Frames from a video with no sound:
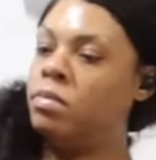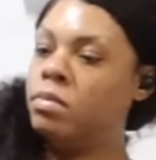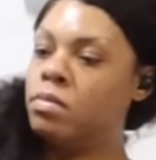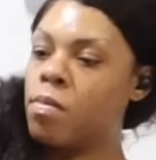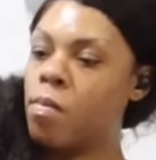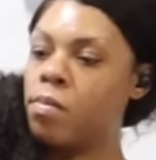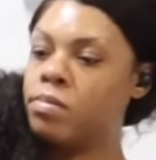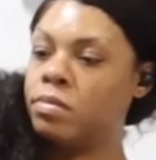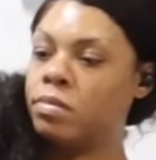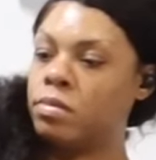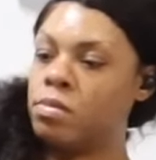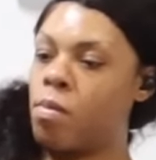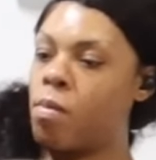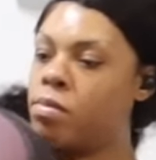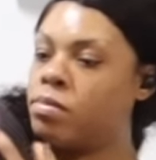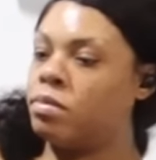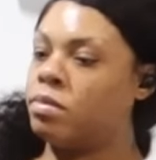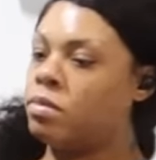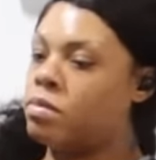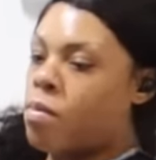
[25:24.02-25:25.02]
You
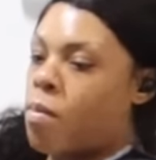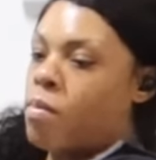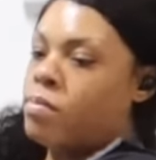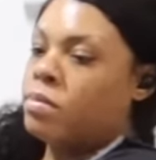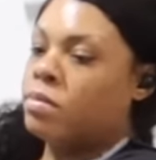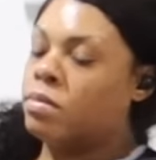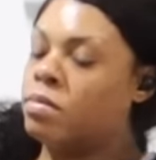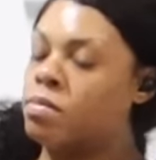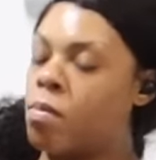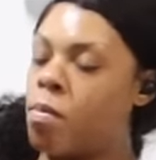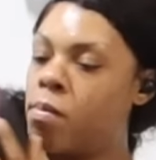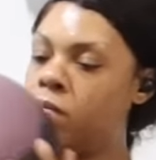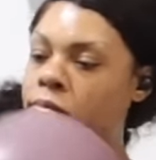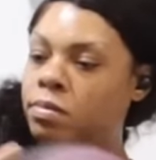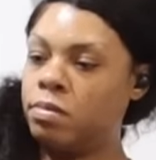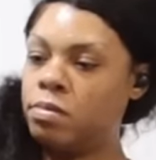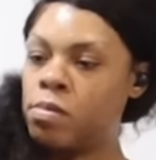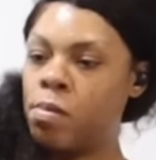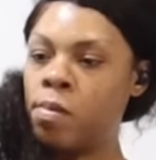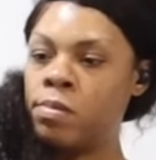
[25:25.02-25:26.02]
special and you
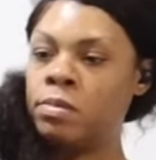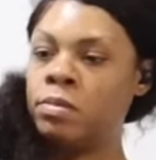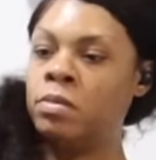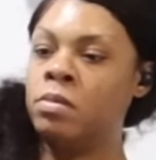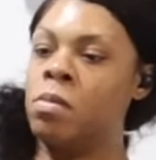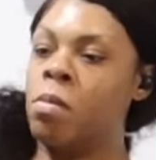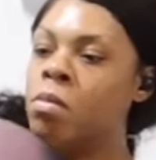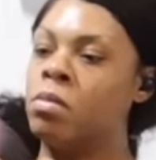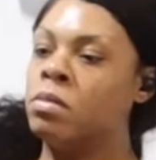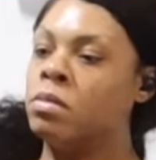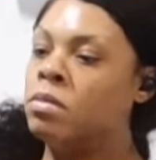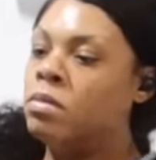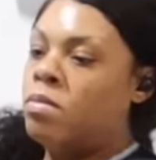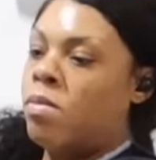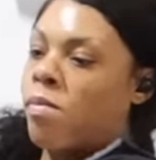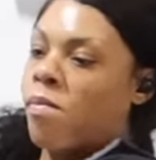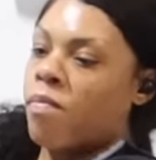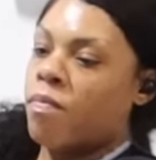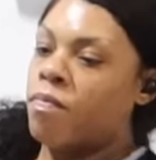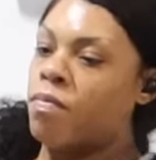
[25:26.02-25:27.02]
reckless.
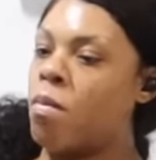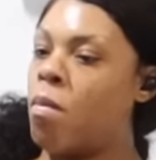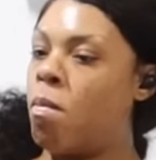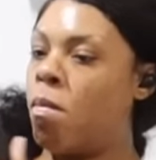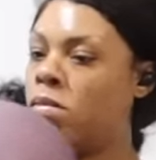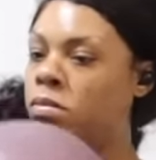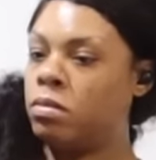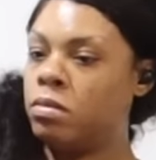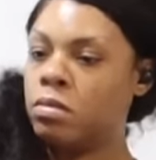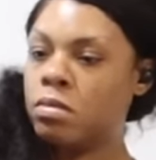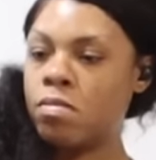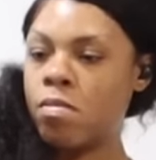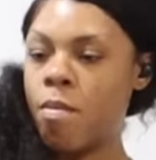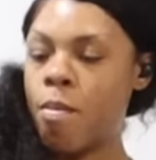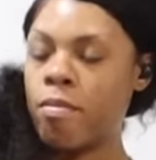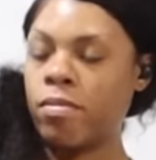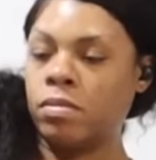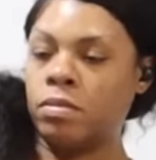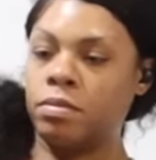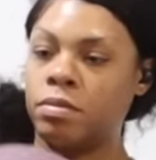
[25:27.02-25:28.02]
Baby, you're my
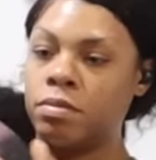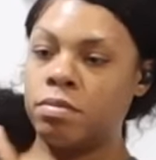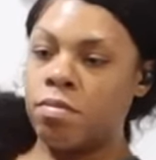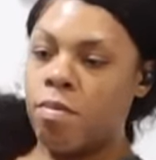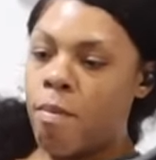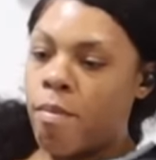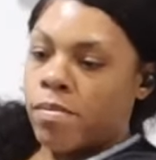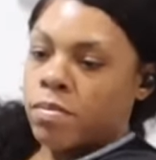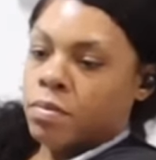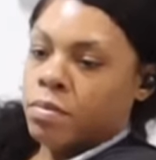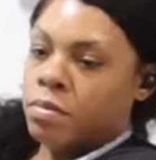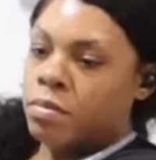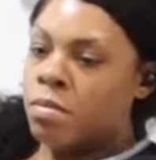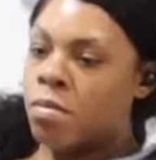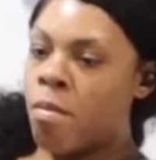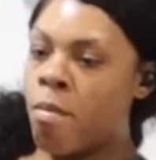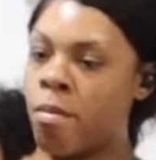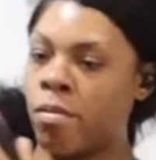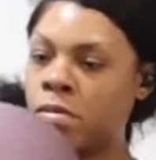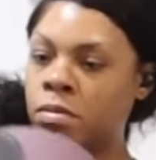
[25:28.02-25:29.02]
bestest
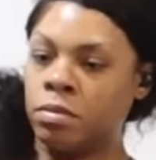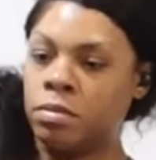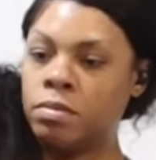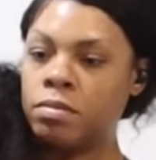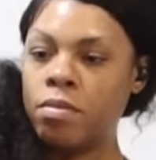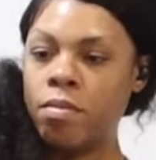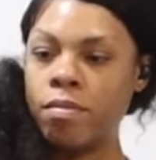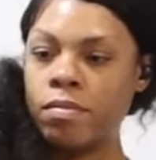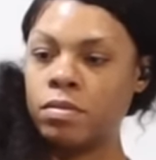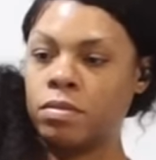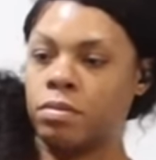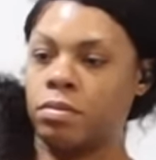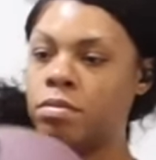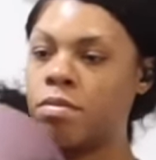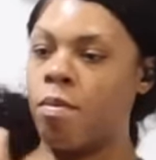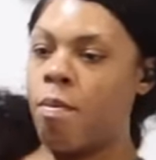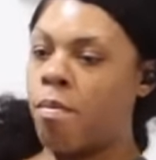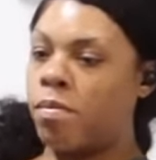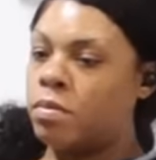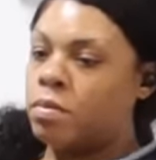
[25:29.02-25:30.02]
friend. Yeah, she my
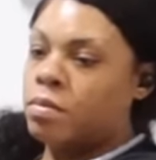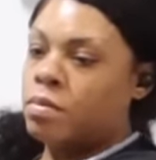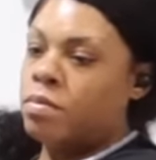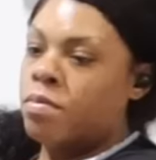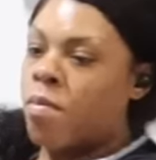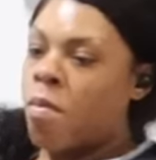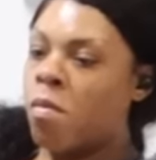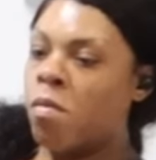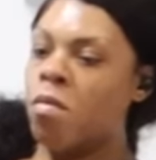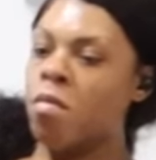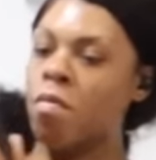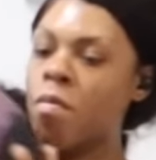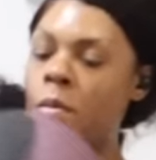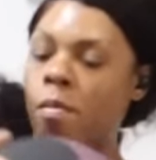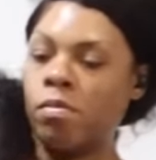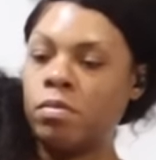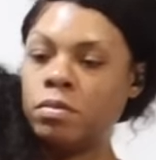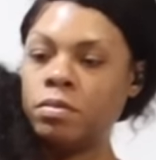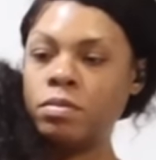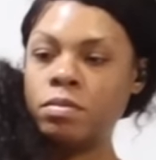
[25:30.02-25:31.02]
bestie.
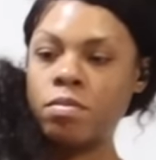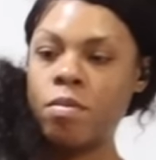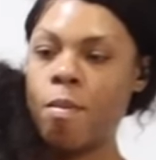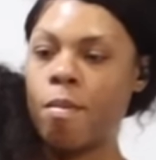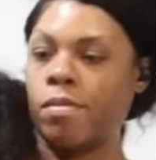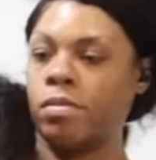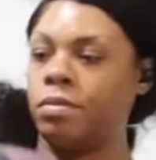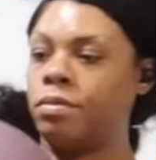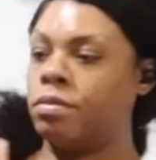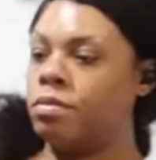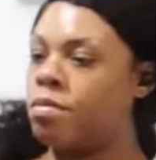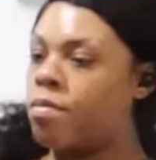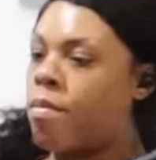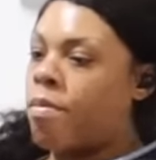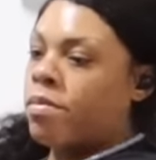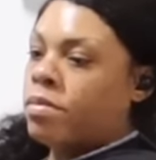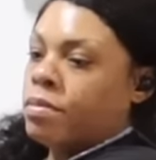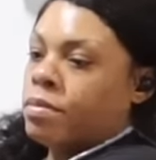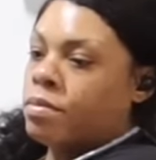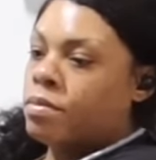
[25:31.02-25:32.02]
My love for you
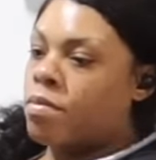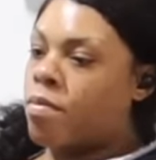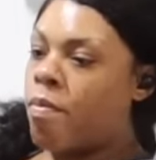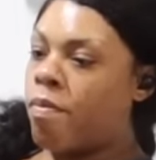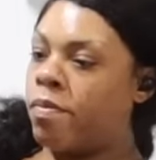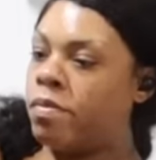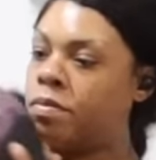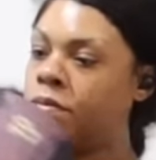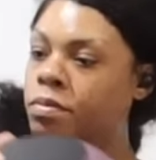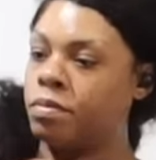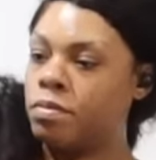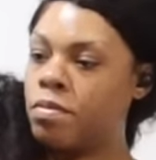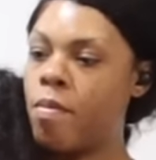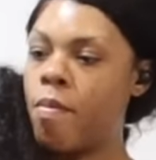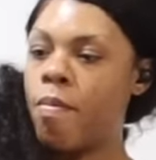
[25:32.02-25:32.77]
is endless.